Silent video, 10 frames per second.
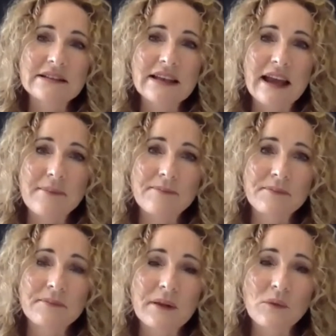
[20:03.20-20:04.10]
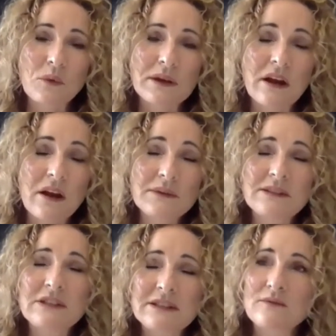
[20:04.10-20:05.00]
And when
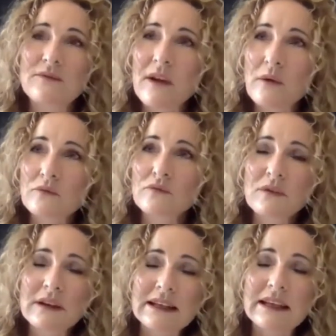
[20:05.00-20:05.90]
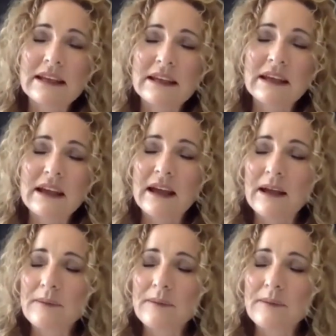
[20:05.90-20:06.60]
I felt really